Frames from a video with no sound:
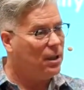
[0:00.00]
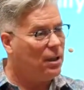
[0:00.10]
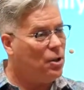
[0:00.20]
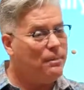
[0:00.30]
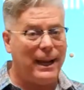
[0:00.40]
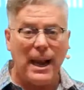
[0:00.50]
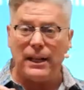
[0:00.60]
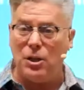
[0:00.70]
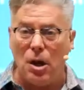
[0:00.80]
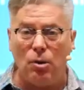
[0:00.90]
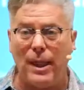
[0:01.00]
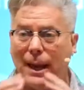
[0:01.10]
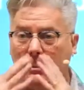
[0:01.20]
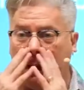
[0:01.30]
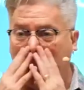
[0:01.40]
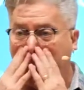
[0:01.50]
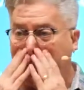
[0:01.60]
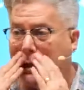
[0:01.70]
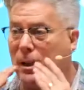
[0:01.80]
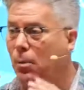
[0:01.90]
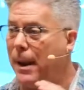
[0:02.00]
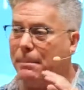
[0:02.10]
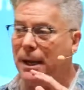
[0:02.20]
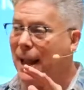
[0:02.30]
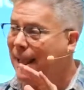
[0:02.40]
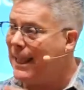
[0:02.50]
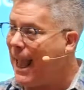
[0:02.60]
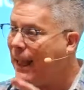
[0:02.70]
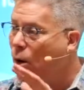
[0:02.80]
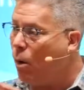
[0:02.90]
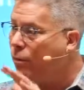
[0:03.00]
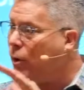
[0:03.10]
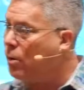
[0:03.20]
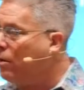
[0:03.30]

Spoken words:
You may not know that, it may not feel that way, but again, over and